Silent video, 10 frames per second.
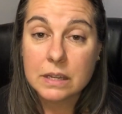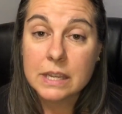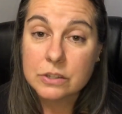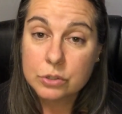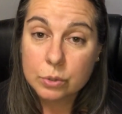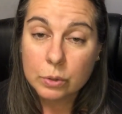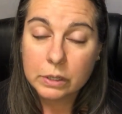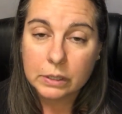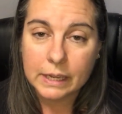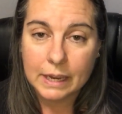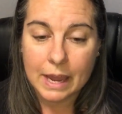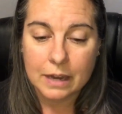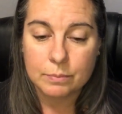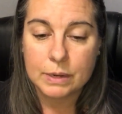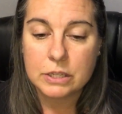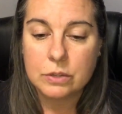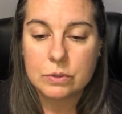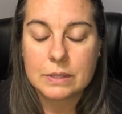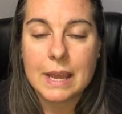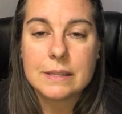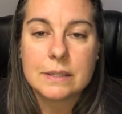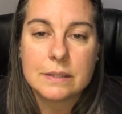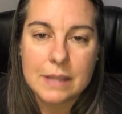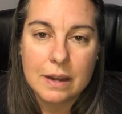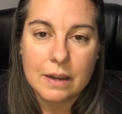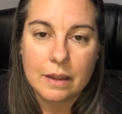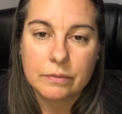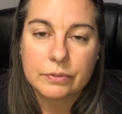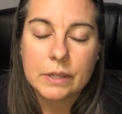historically it had been used as a sedative.